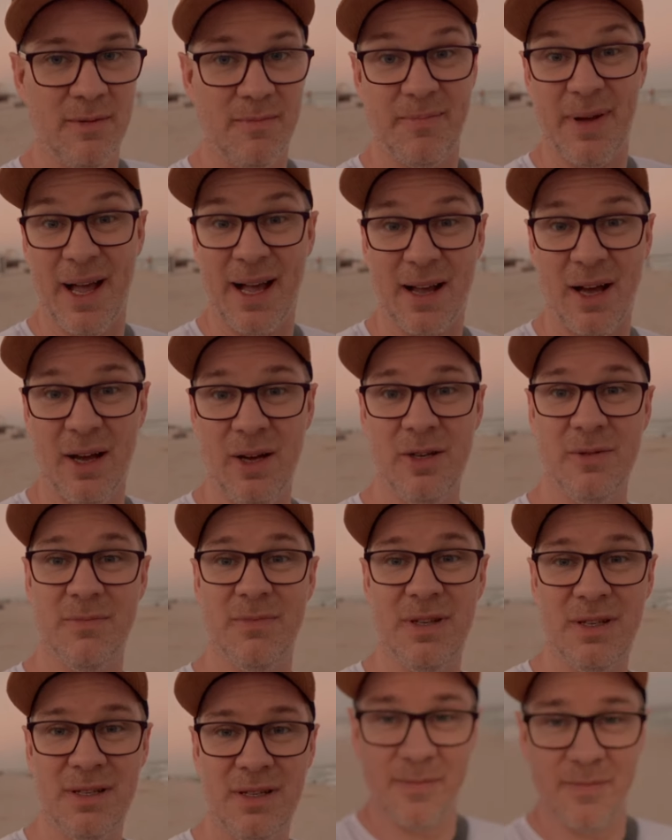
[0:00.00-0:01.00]
back home.
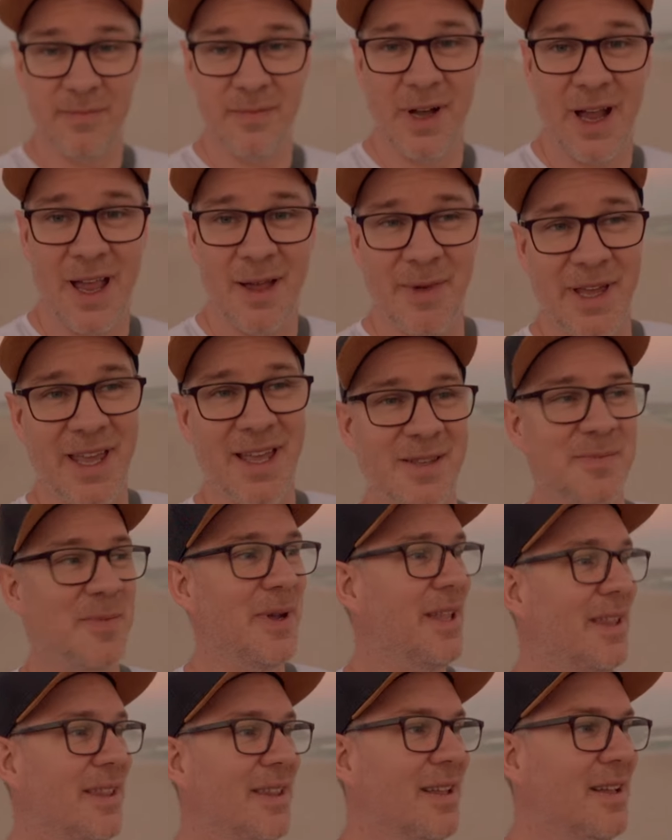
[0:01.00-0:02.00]
Miami has
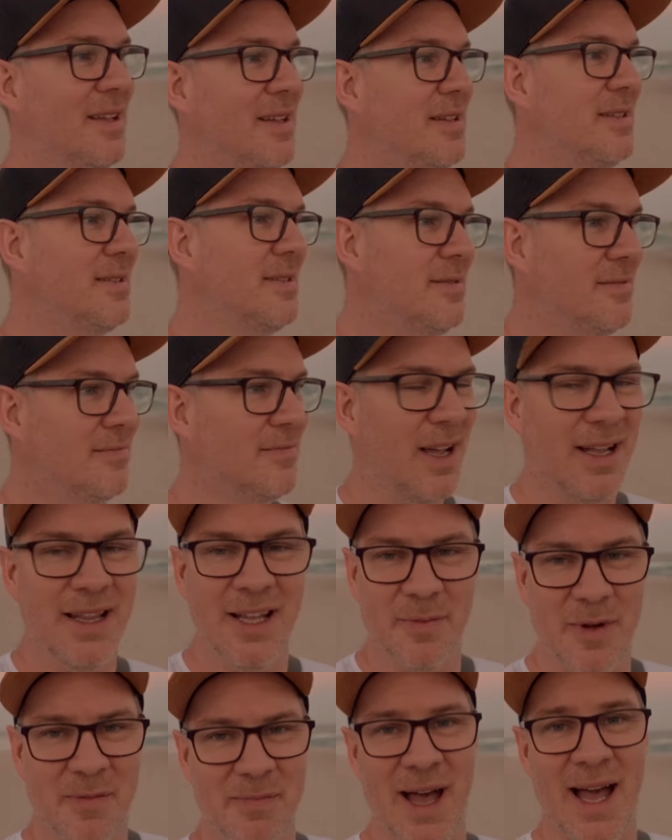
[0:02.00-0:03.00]
been a
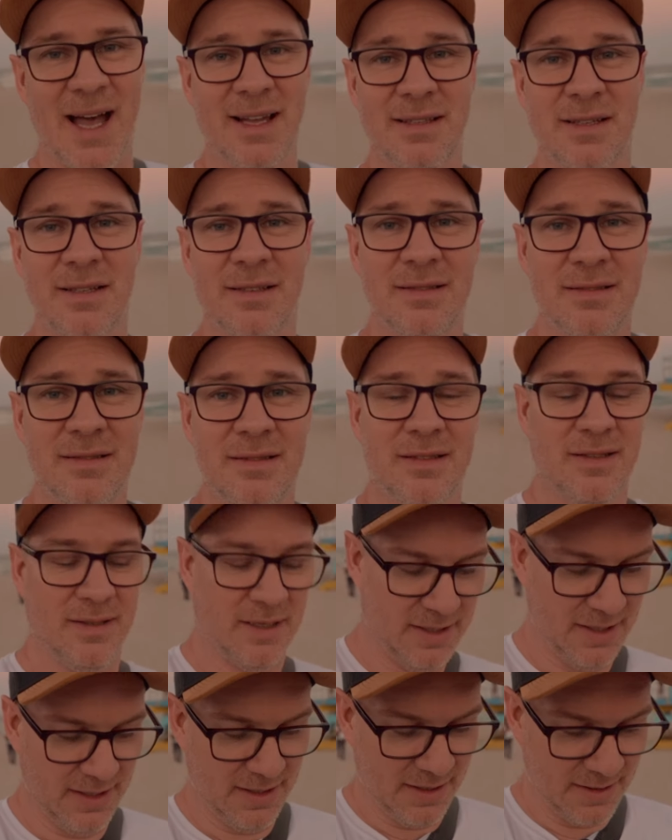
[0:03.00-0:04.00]
little bit mad.
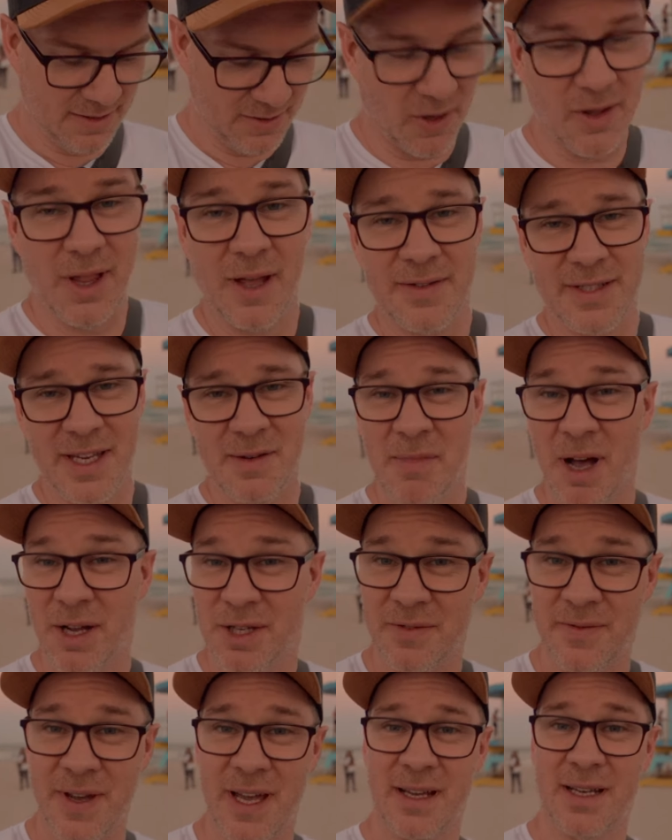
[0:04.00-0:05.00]
Not that I've seen
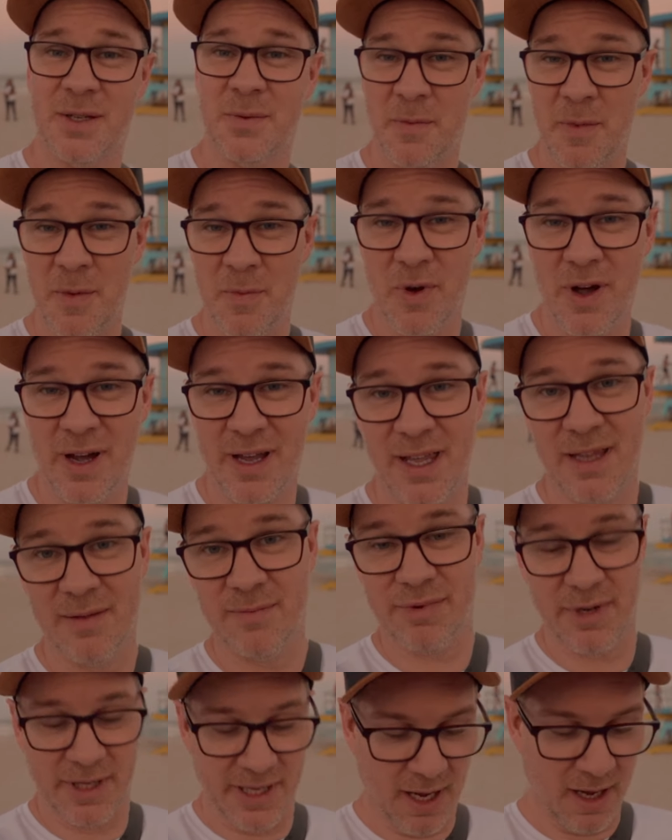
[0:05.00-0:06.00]
much of it because we've been working
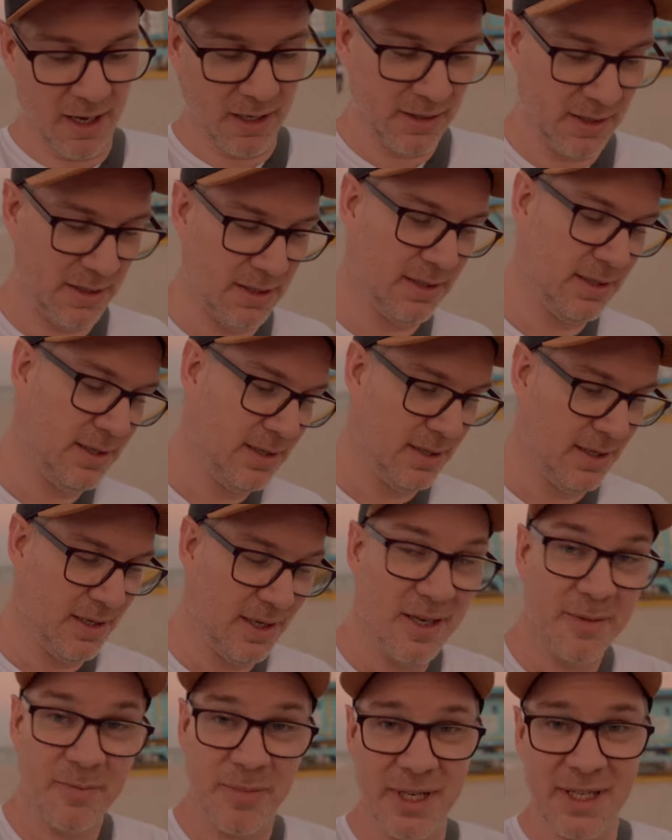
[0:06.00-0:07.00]
pretty hard,
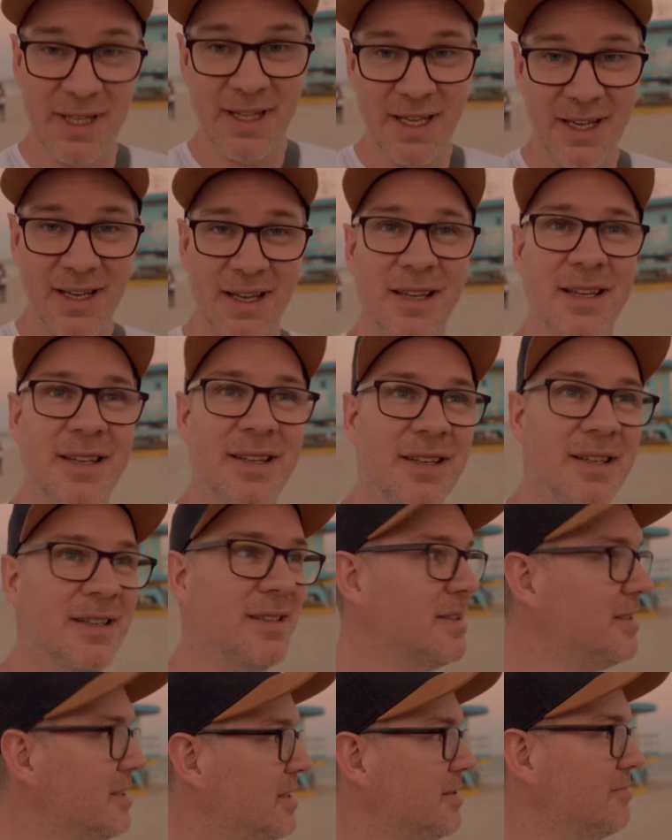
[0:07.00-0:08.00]
but
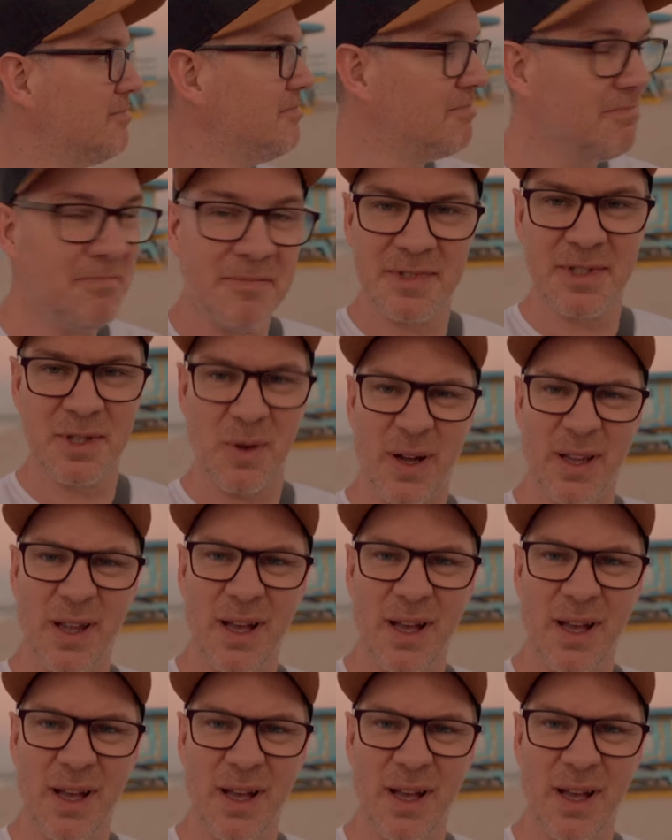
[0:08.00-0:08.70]
it's quite